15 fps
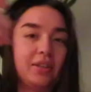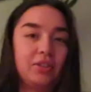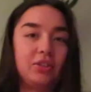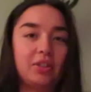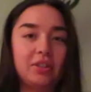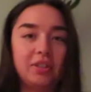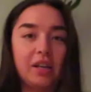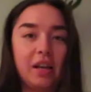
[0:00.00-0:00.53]

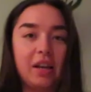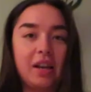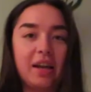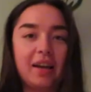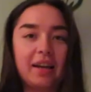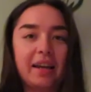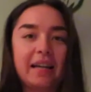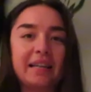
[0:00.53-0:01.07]
Just
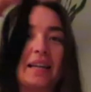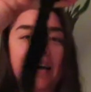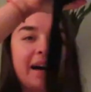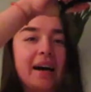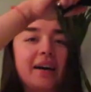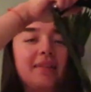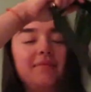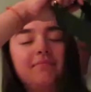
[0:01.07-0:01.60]
look at
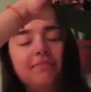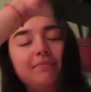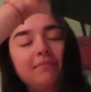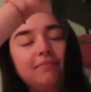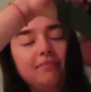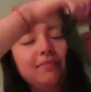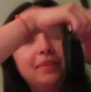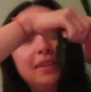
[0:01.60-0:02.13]
that.
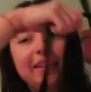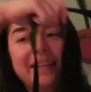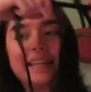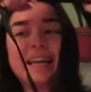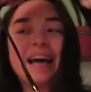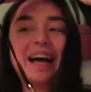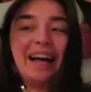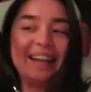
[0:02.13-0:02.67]
Look
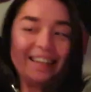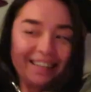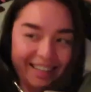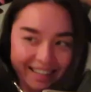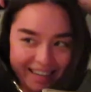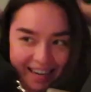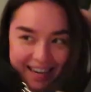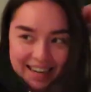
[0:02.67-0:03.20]
at
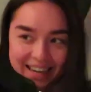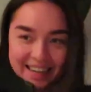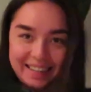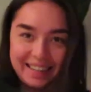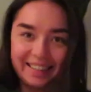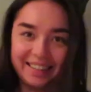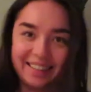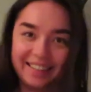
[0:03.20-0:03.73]
that.